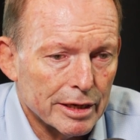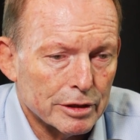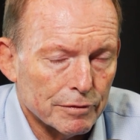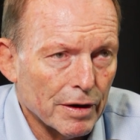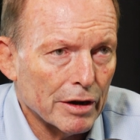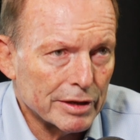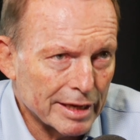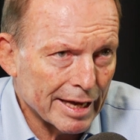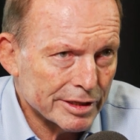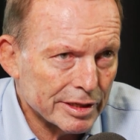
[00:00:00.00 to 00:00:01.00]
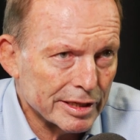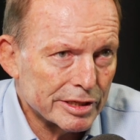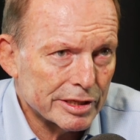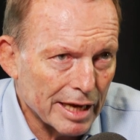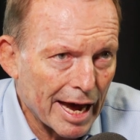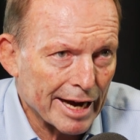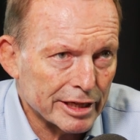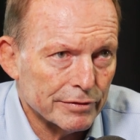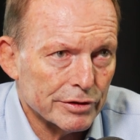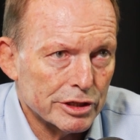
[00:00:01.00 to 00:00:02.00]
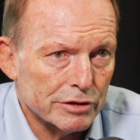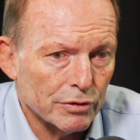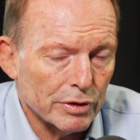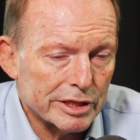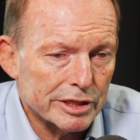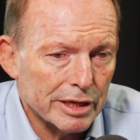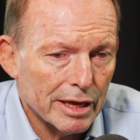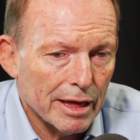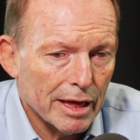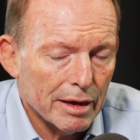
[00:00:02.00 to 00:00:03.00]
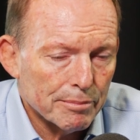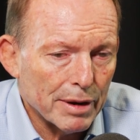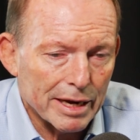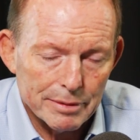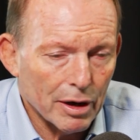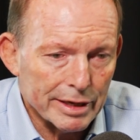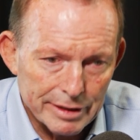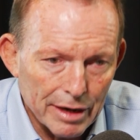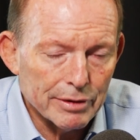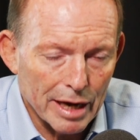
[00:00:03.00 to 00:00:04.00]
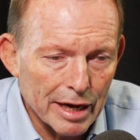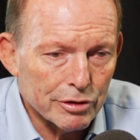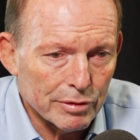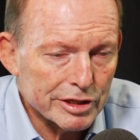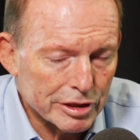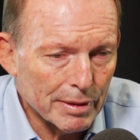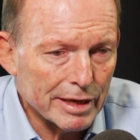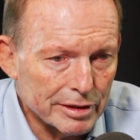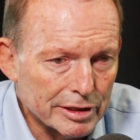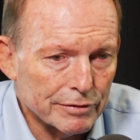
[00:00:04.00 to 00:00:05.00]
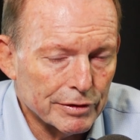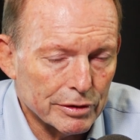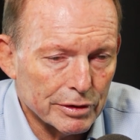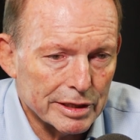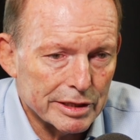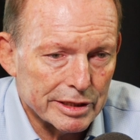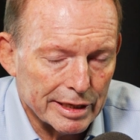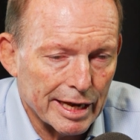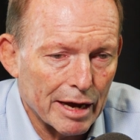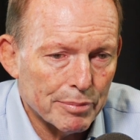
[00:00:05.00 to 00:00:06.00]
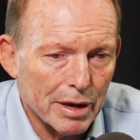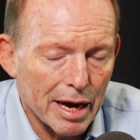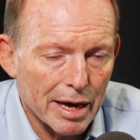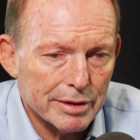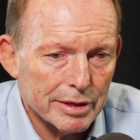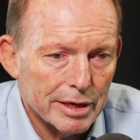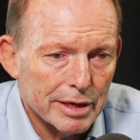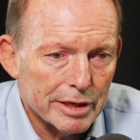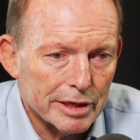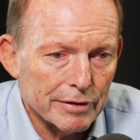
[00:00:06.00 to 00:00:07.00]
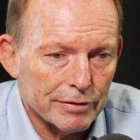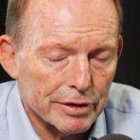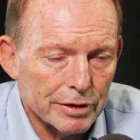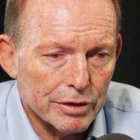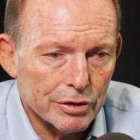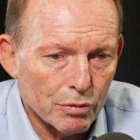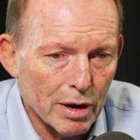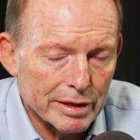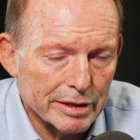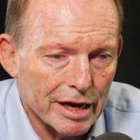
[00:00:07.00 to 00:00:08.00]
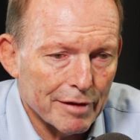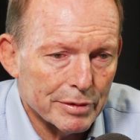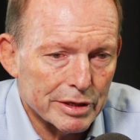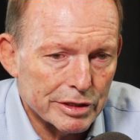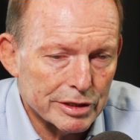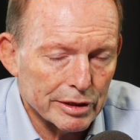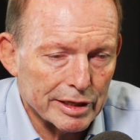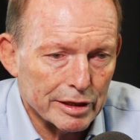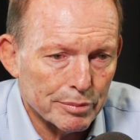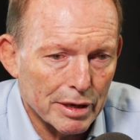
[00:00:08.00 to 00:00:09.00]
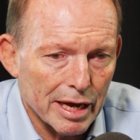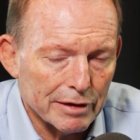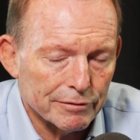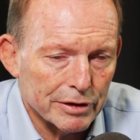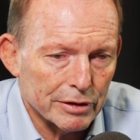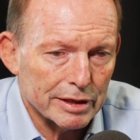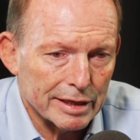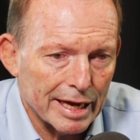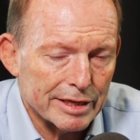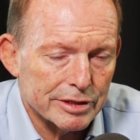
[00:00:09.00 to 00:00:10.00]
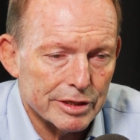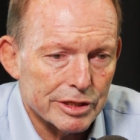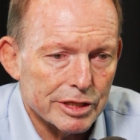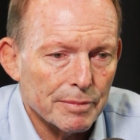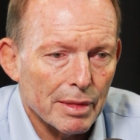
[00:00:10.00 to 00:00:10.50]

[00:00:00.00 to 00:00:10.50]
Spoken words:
to vote against this activist's voice, but I don't underestimate the difficulties in our path, given the way the government is tilting the playing field against us,